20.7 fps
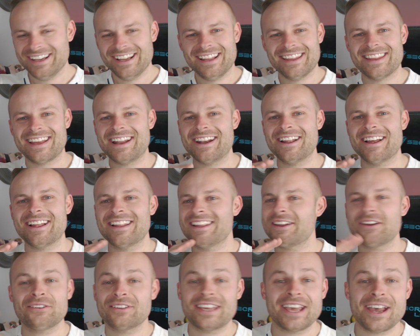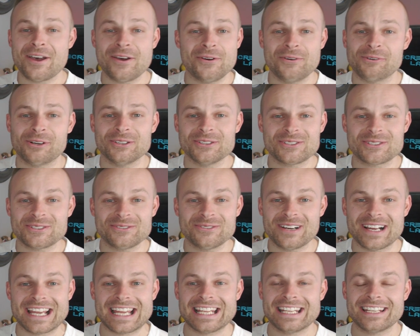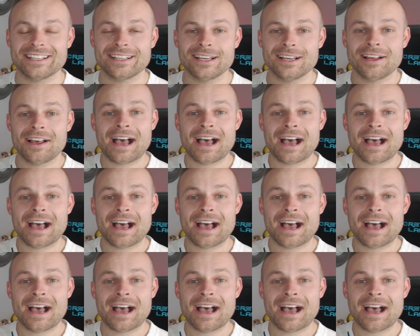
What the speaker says: They don't care who wants to win